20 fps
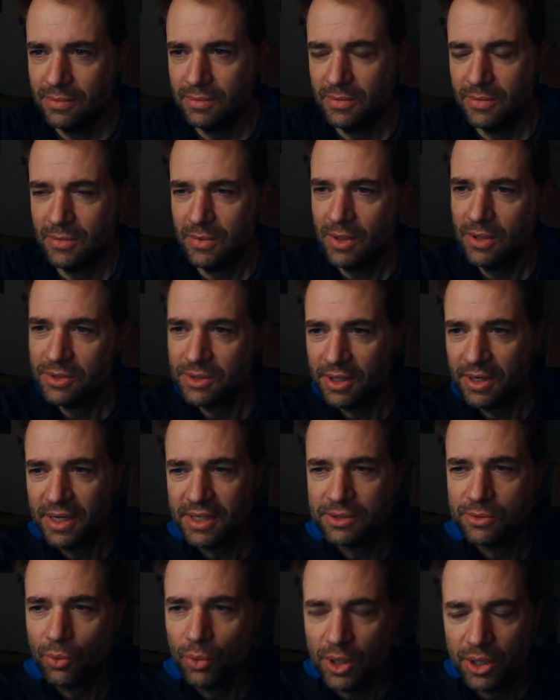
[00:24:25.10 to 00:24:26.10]
Here's a
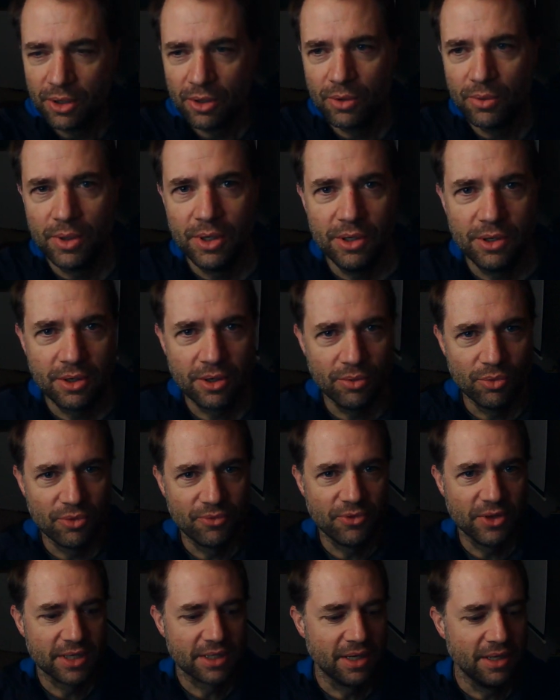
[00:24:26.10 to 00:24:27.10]
nice window where you can
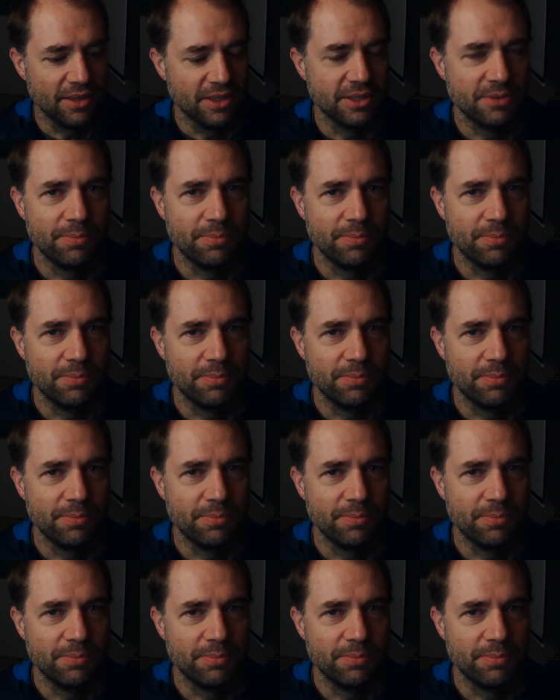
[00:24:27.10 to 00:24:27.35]
reflect on this